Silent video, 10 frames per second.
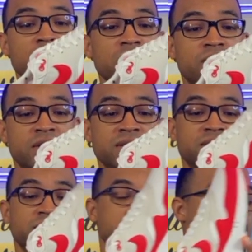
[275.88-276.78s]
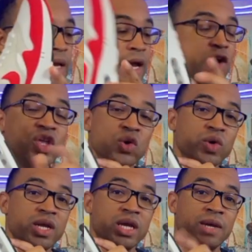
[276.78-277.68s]
this air
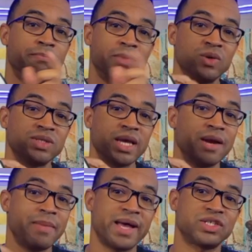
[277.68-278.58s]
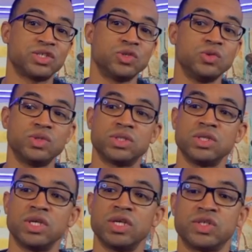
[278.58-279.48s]
unit in most Air Max shoes
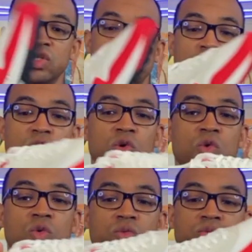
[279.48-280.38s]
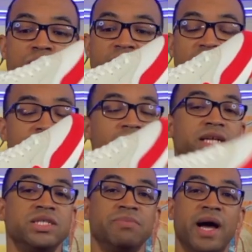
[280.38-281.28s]
is the whole
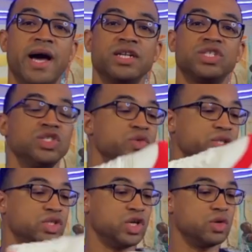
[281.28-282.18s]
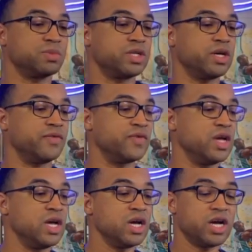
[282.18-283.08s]
technology behind the shoe in terms of
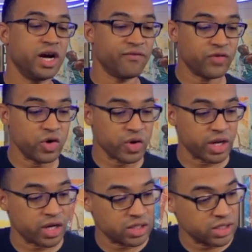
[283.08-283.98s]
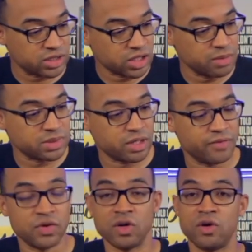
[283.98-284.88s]
comfort and in terms
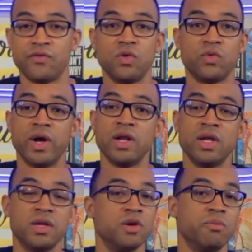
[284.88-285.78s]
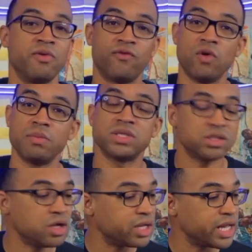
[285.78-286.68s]
of, you know, if you run in, you know, performance
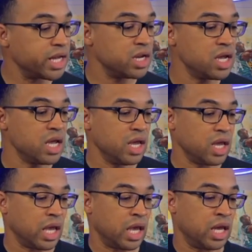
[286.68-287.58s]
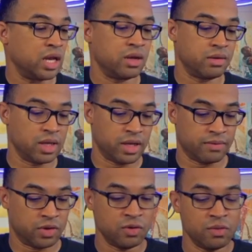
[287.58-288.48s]
and all that. And
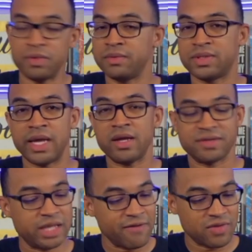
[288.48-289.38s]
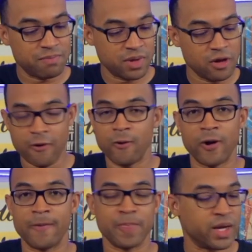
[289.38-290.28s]
you take a safety pin
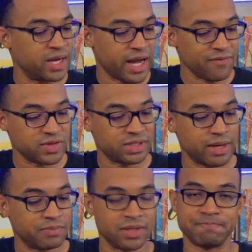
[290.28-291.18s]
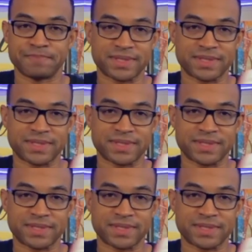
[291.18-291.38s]
or a knife or something,